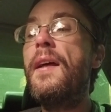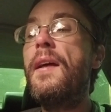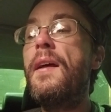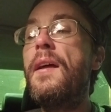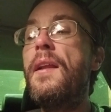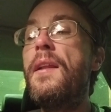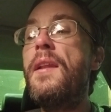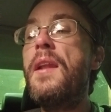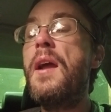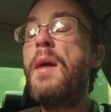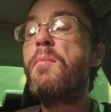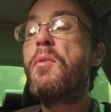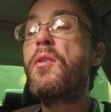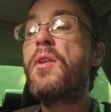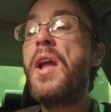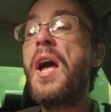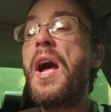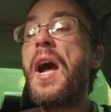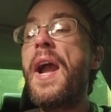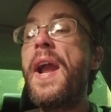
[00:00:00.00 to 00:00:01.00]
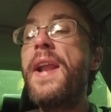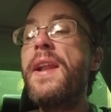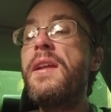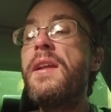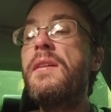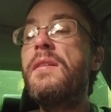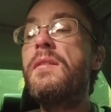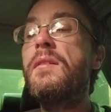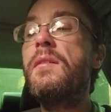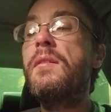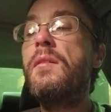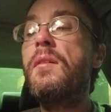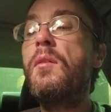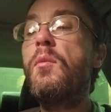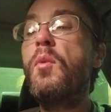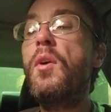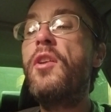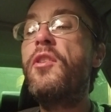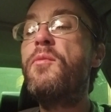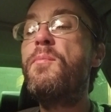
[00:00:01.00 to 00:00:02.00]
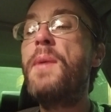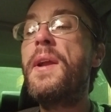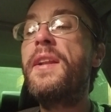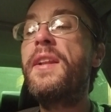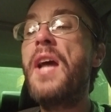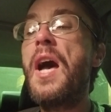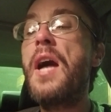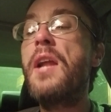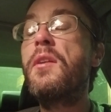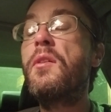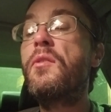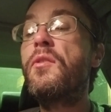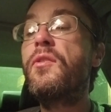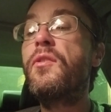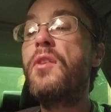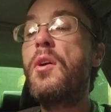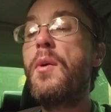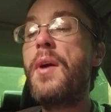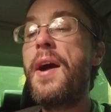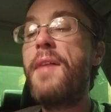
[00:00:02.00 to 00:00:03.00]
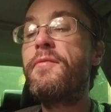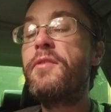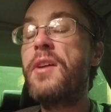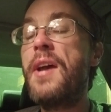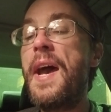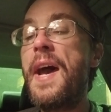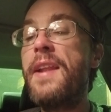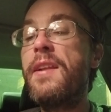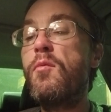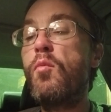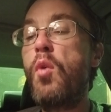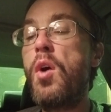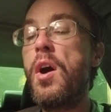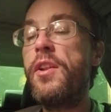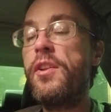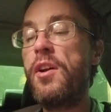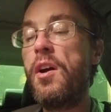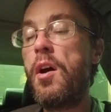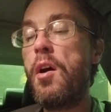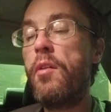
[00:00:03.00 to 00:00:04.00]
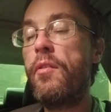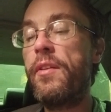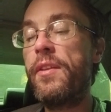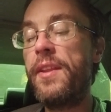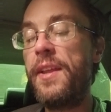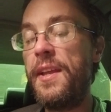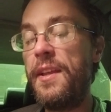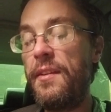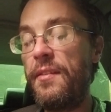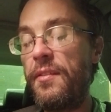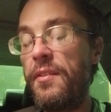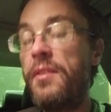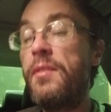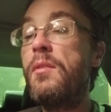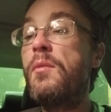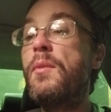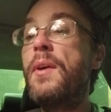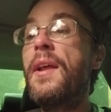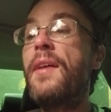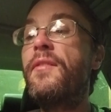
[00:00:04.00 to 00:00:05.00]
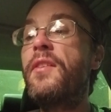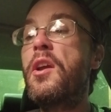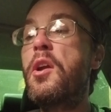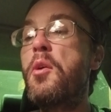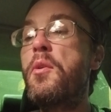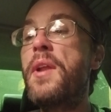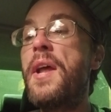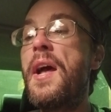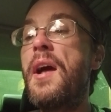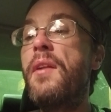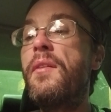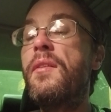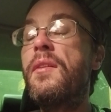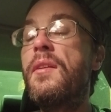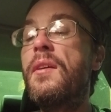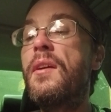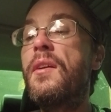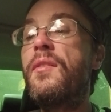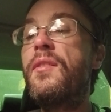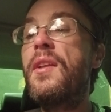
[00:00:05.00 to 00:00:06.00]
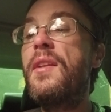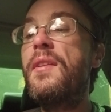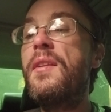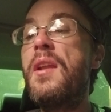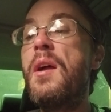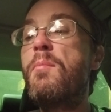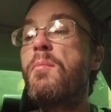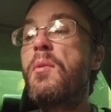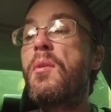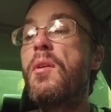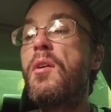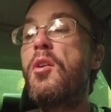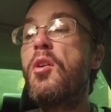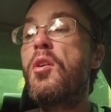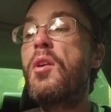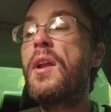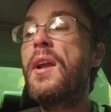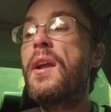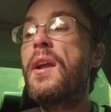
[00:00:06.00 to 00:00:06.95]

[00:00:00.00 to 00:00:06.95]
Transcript: number 9 was McDonald's, so I'll have to add a 1 to all of these as I go down, because the number early.